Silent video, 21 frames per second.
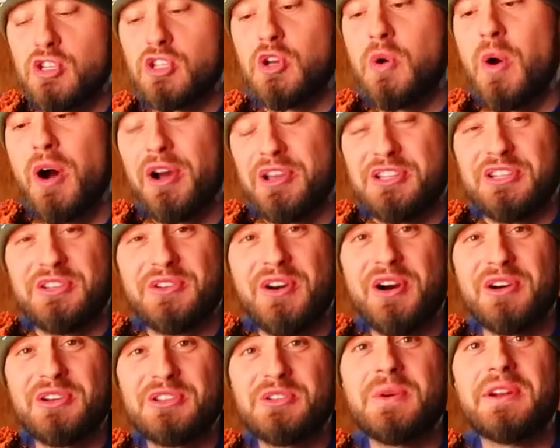It's quite
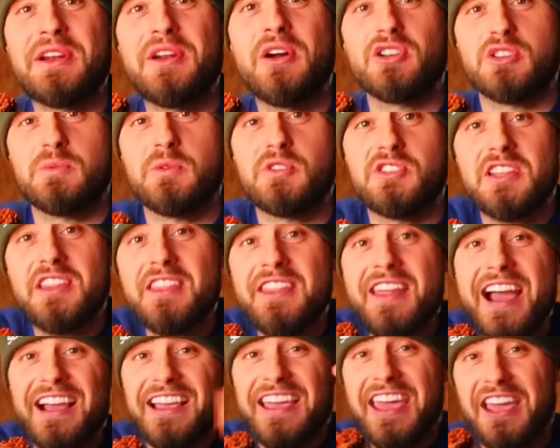strong, squid and octopus in
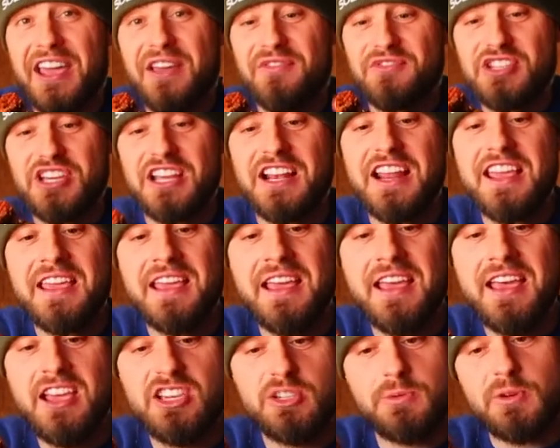that kick of chili,
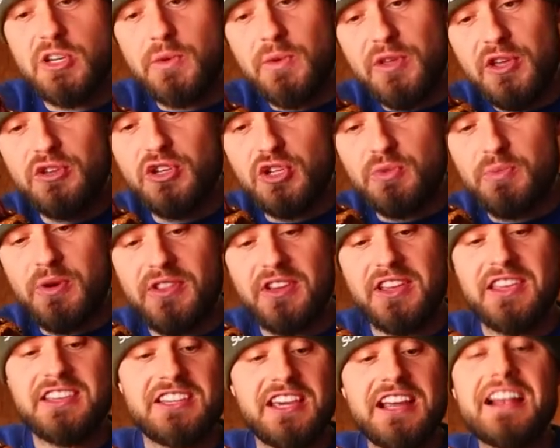especially when you just put
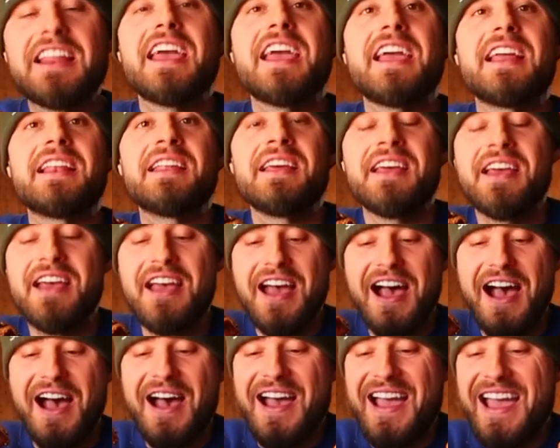the chili in.
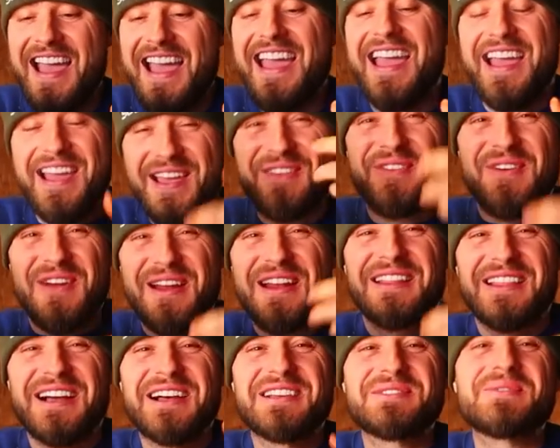It really
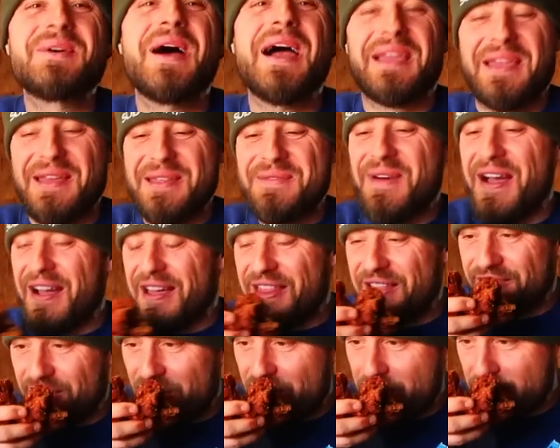does whack in the back of
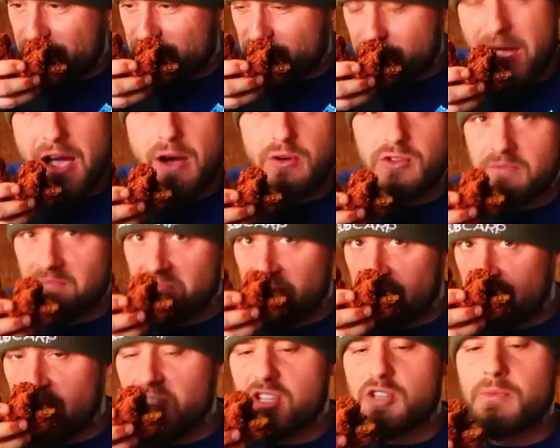the throat, but it
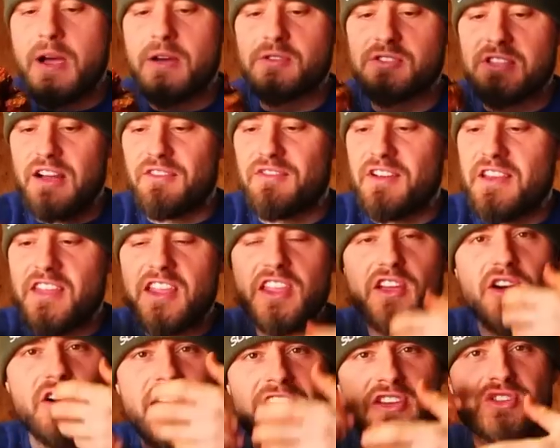smells lovely. And then
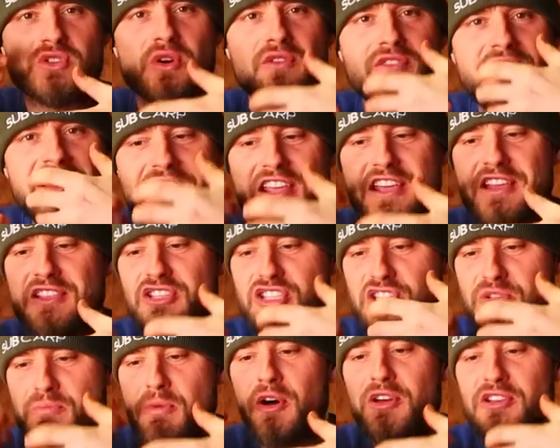you've got that sort of Indian
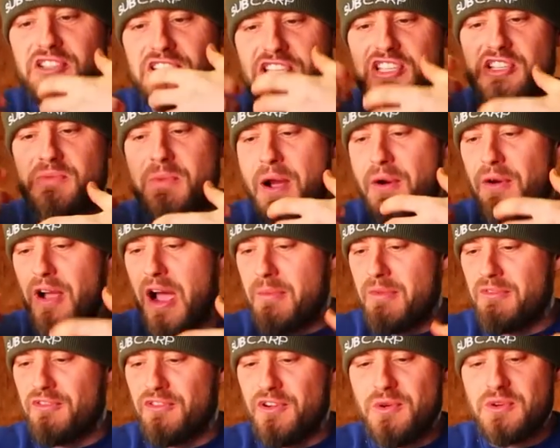spicy smell
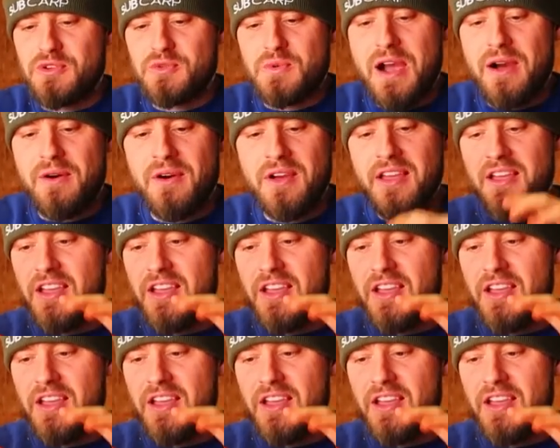coming through as well.